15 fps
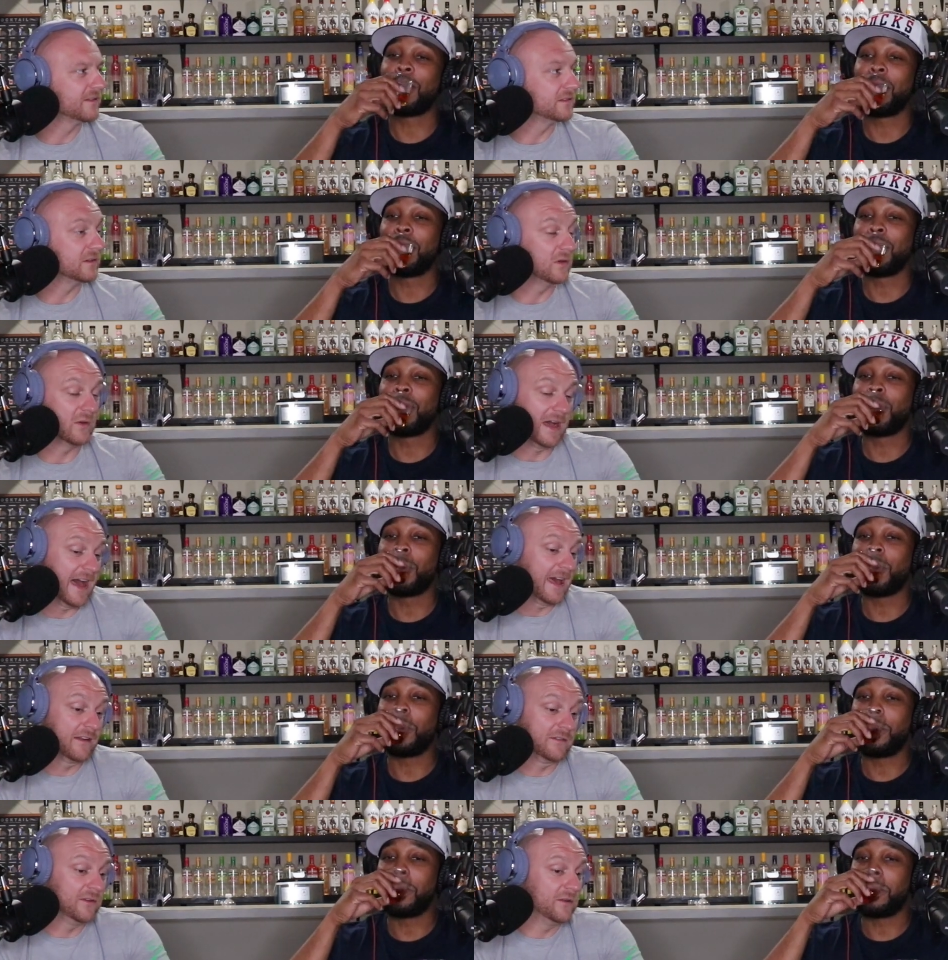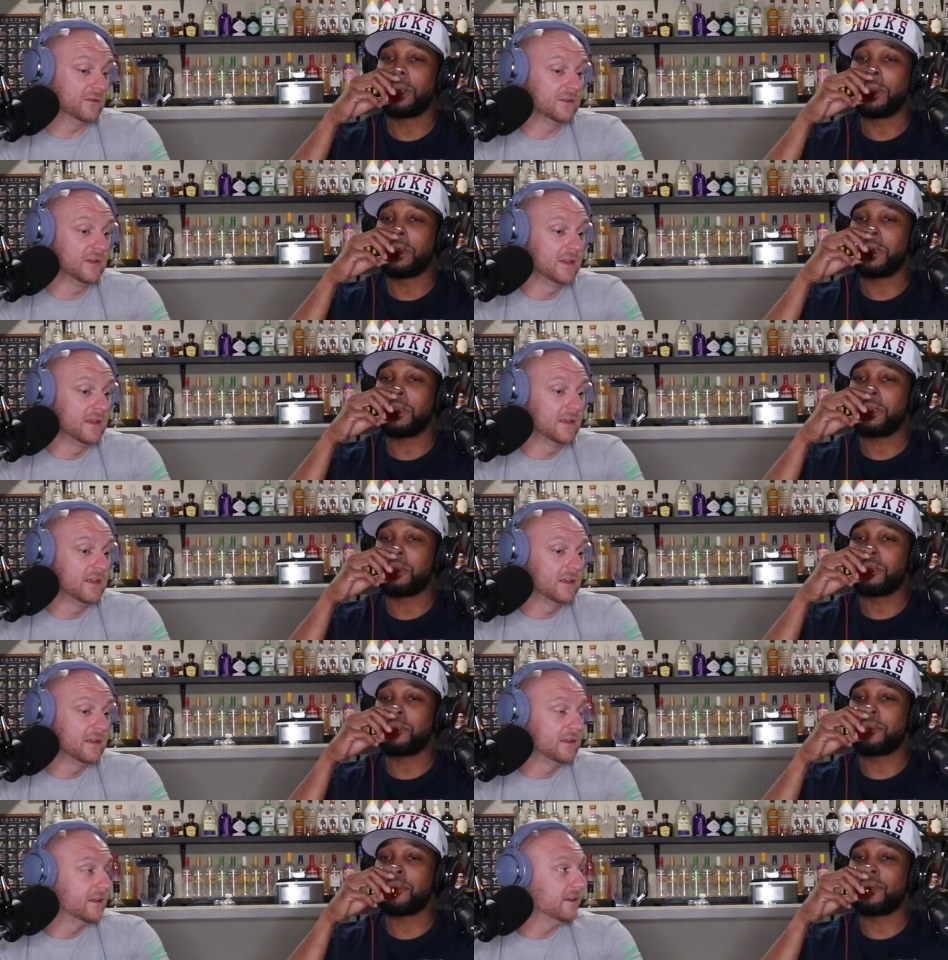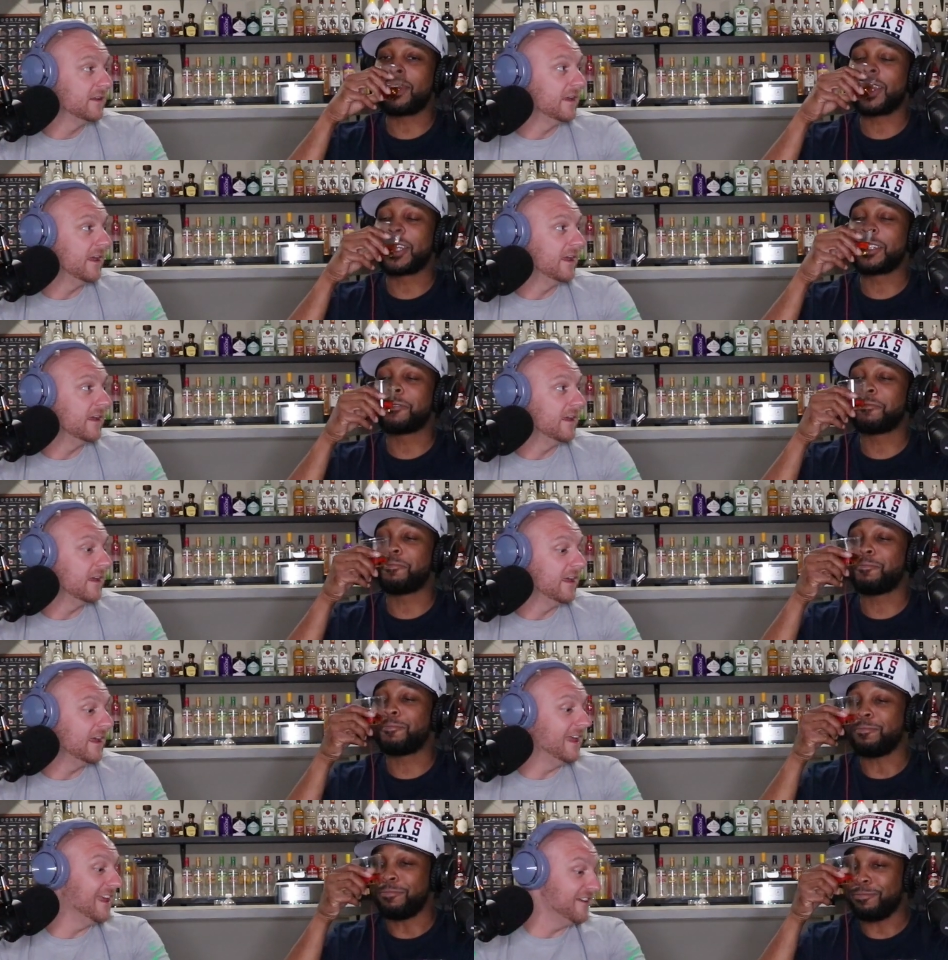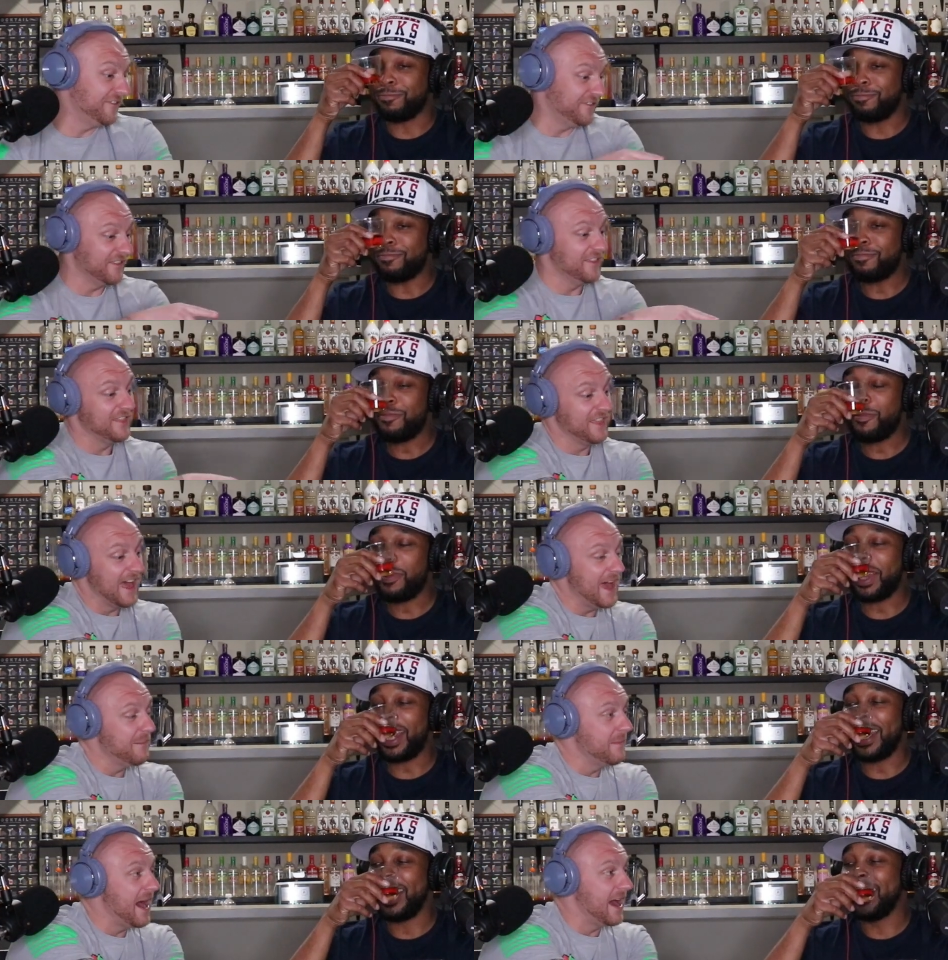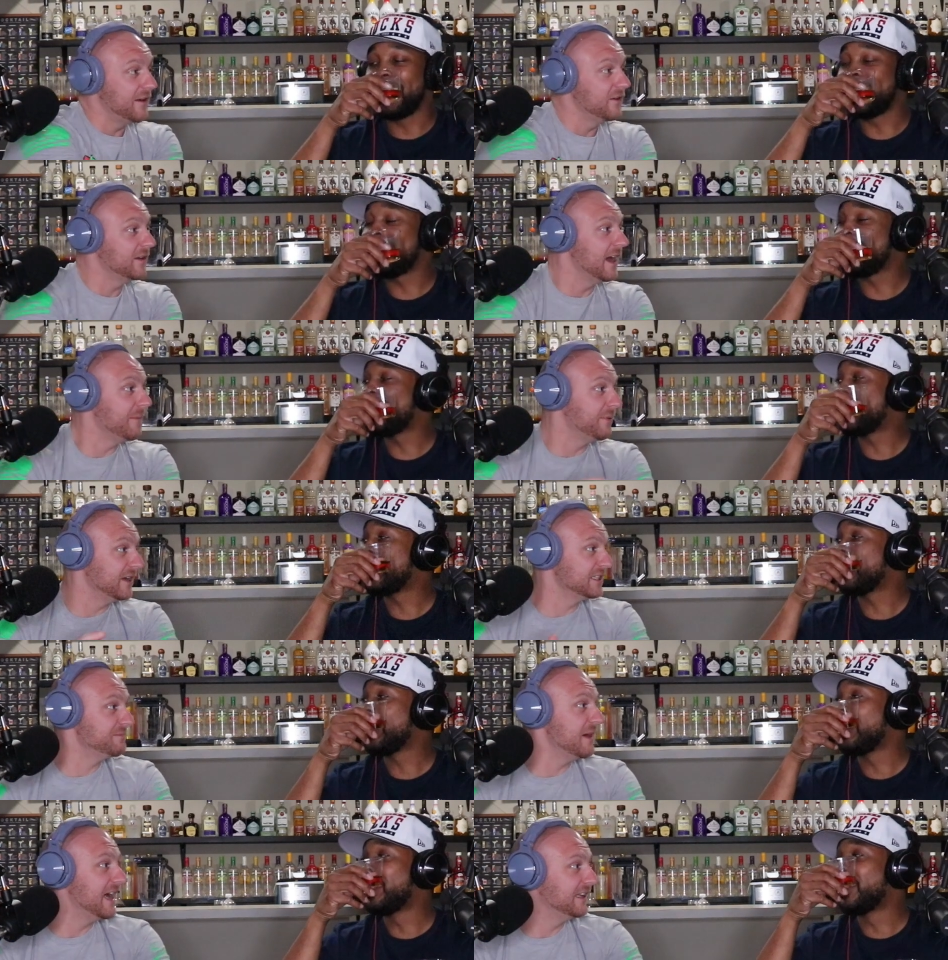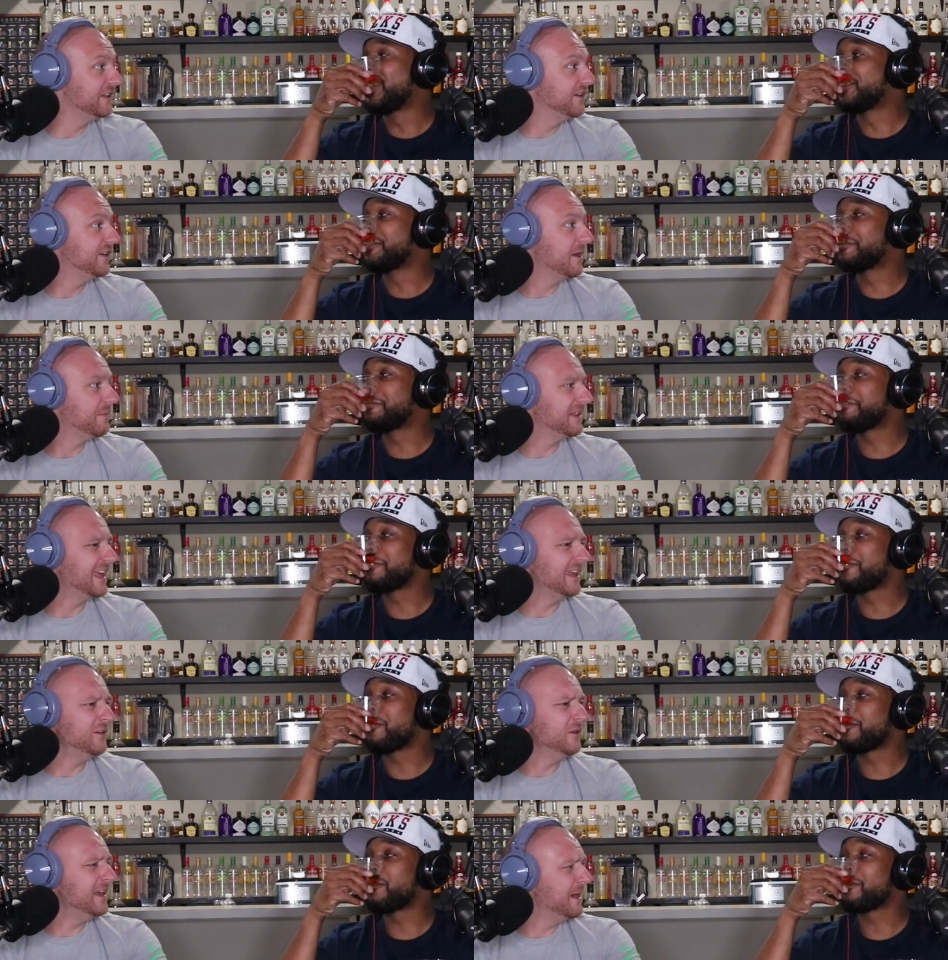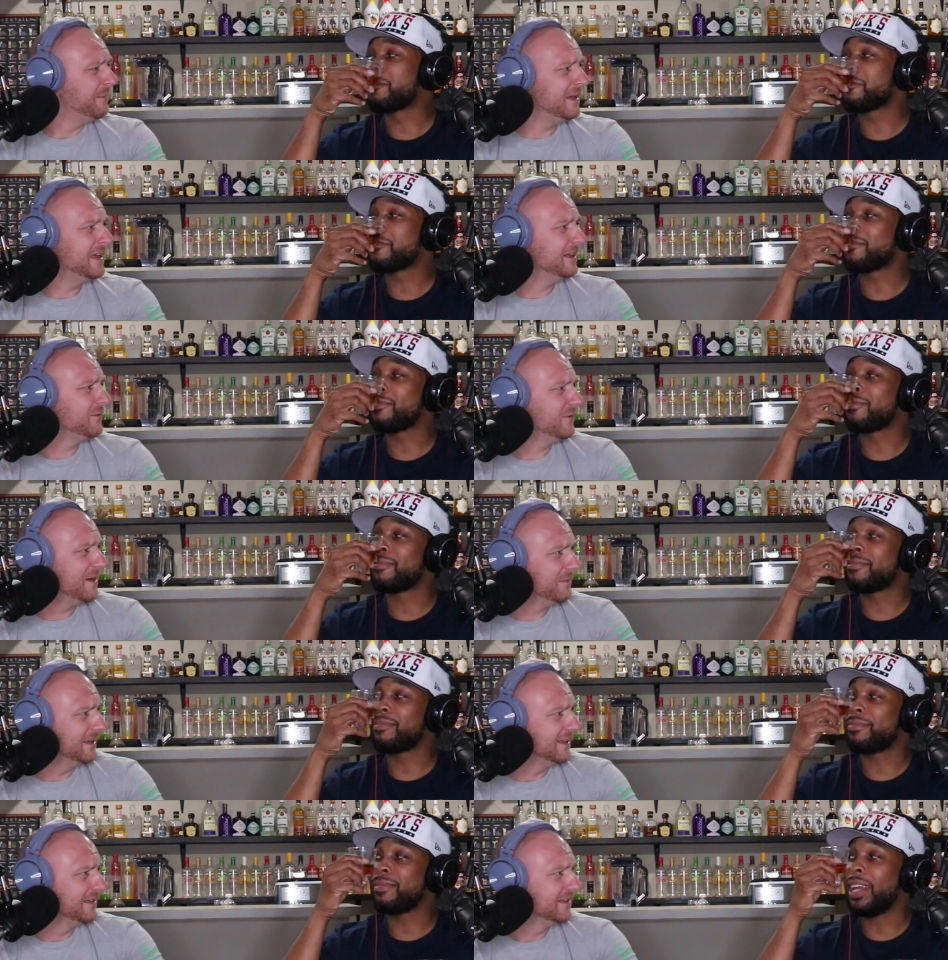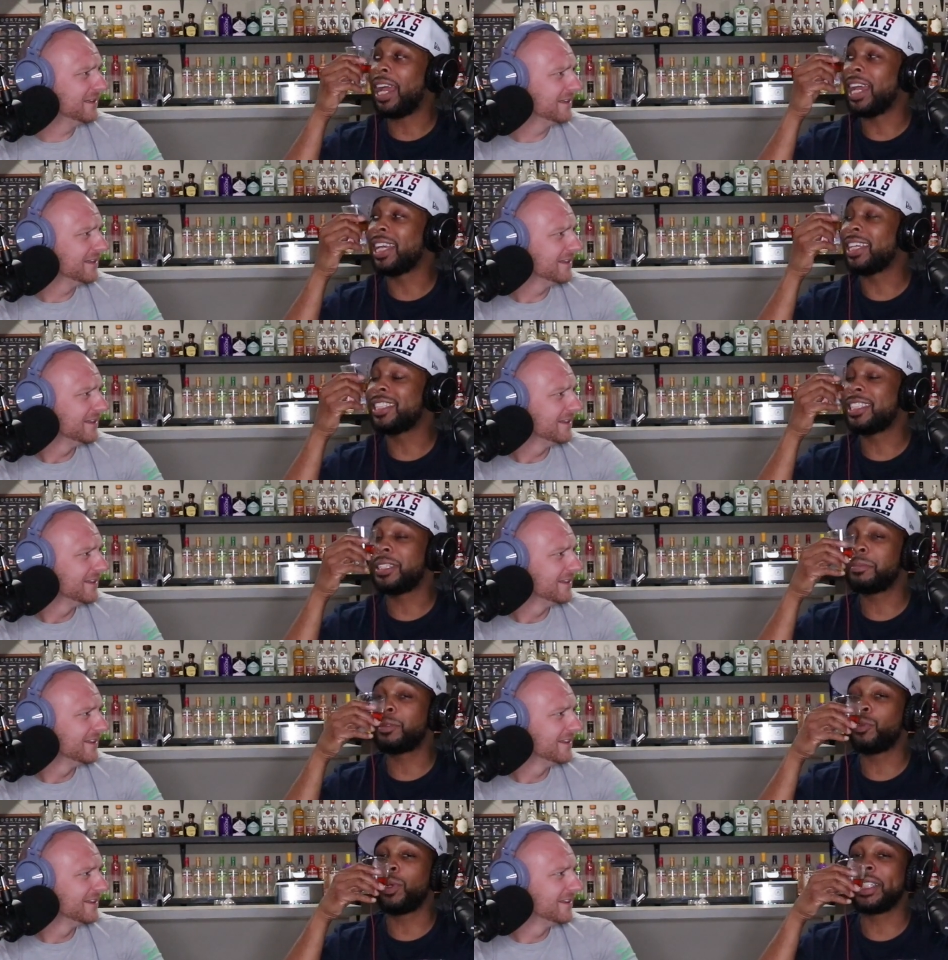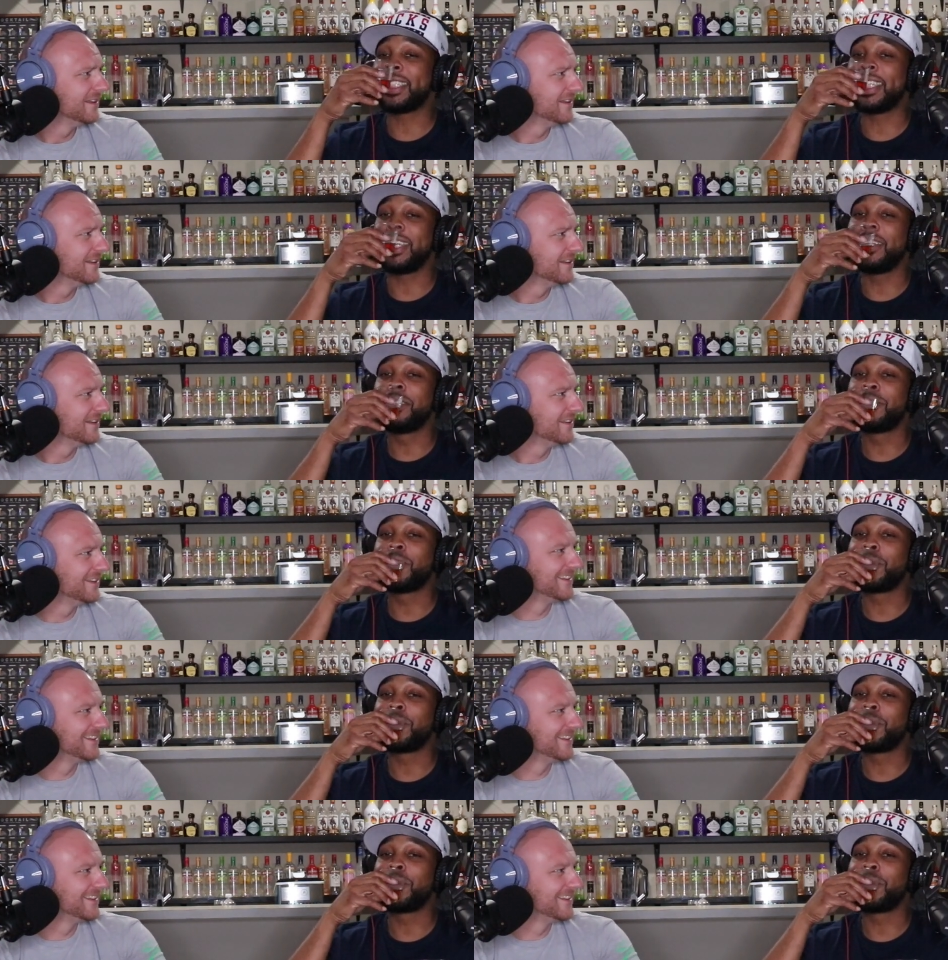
Speaker 1: So I don't know. If that model got punched by a dude, I'd be like, you can't be hitting women. Hey,
Speaker 2: sips whiskey.